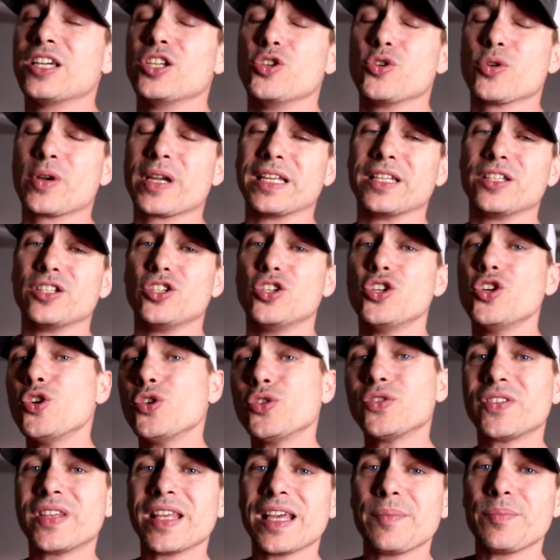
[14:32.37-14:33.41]
You can
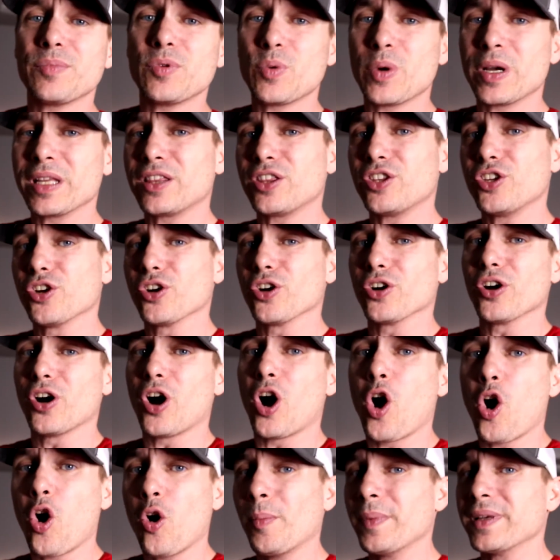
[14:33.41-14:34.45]
use them with your
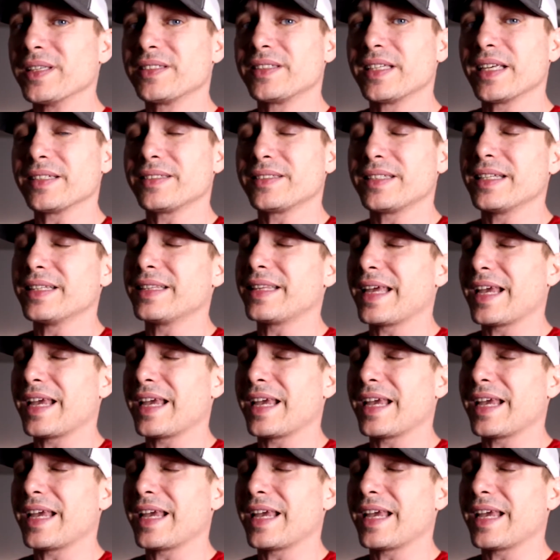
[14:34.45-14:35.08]
home assistant.